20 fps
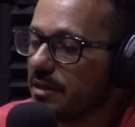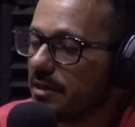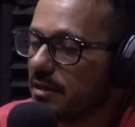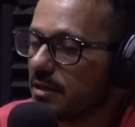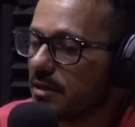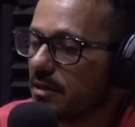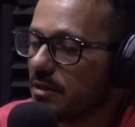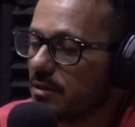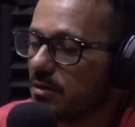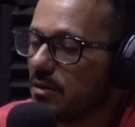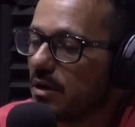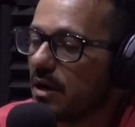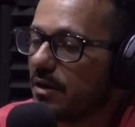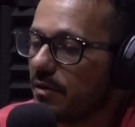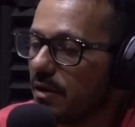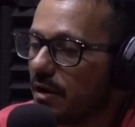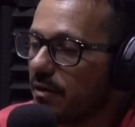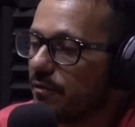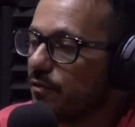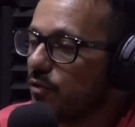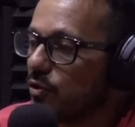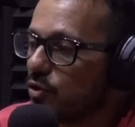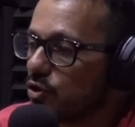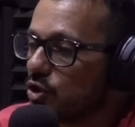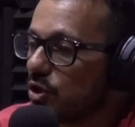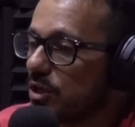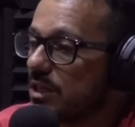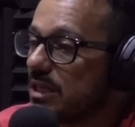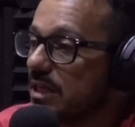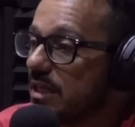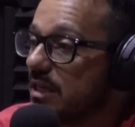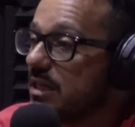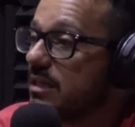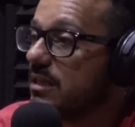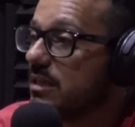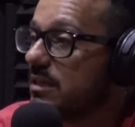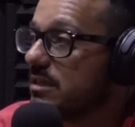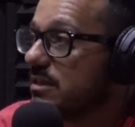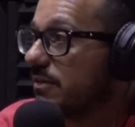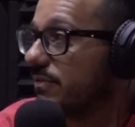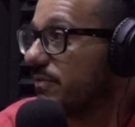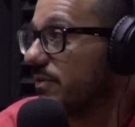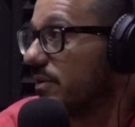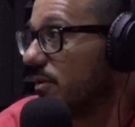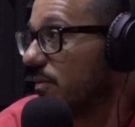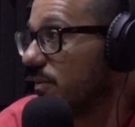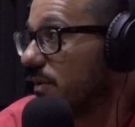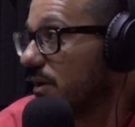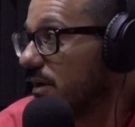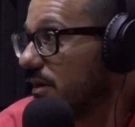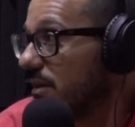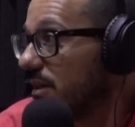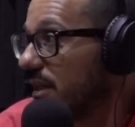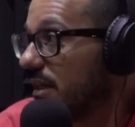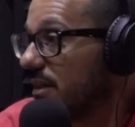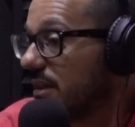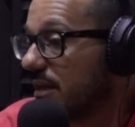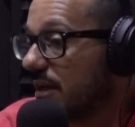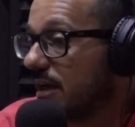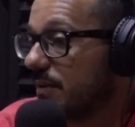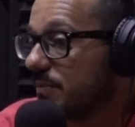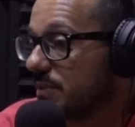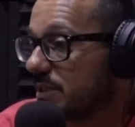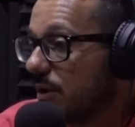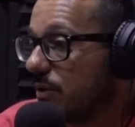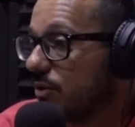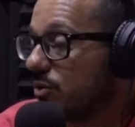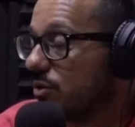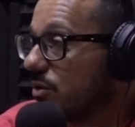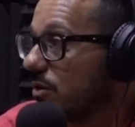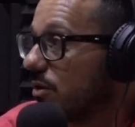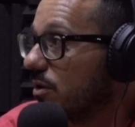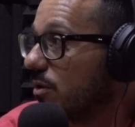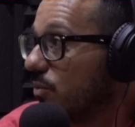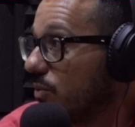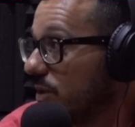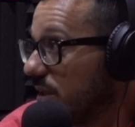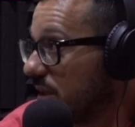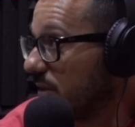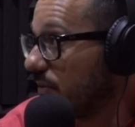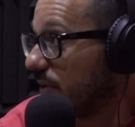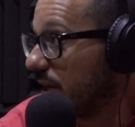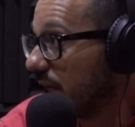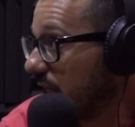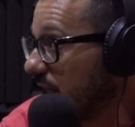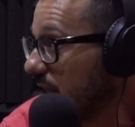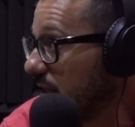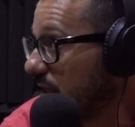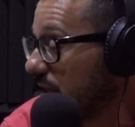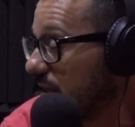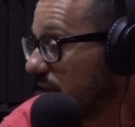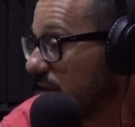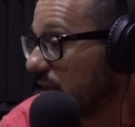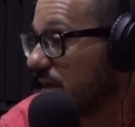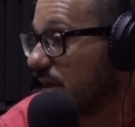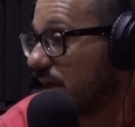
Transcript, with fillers: Mm. You know, uh, unfortunately, it is a phenomenon that it comes out uh, with the rain yeah.